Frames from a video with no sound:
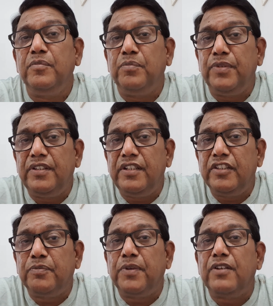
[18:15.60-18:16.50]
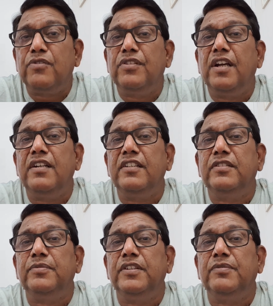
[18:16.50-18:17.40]
with respect to that
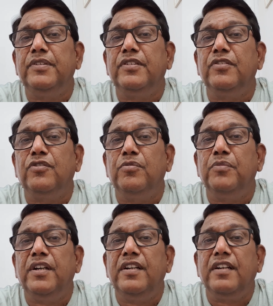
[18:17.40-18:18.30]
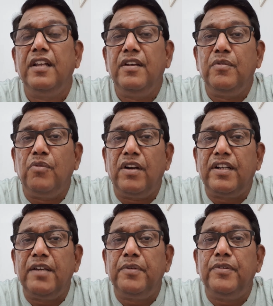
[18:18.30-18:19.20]
specific equipment, what
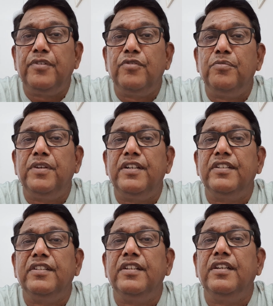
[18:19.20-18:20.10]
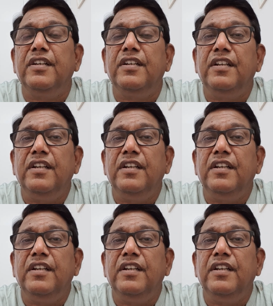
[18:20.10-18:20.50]
type of equipment is there.